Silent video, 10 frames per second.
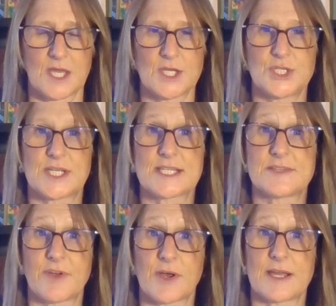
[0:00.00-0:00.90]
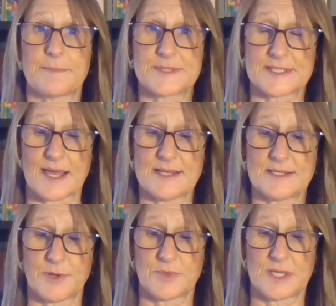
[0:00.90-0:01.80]
She gets very upset
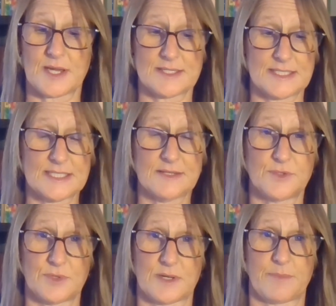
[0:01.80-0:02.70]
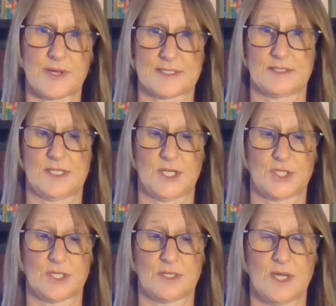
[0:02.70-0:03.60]
about the idea of doing a
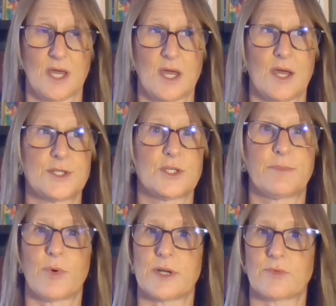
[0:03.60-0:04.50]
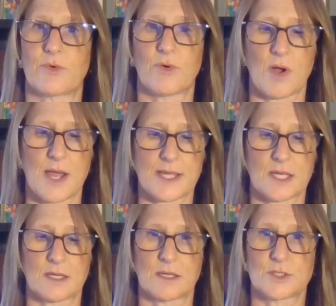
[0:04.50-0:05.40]
presentation to the point of
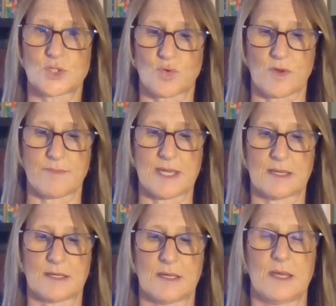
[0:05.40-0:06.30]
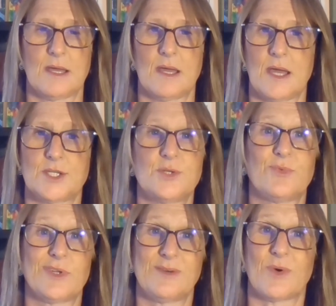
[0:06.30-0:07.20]
crying, screaming, and she
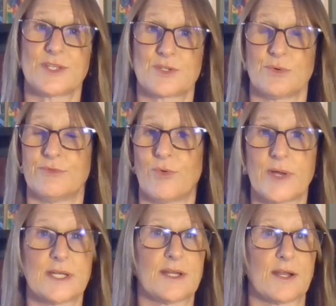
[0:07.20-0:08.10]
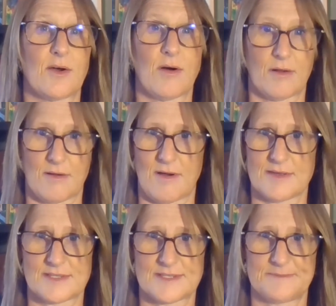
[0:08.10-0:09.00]
really wants to avoid it at all
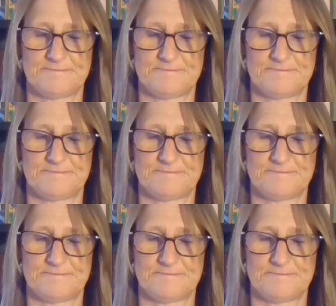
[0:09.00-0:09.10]
costs.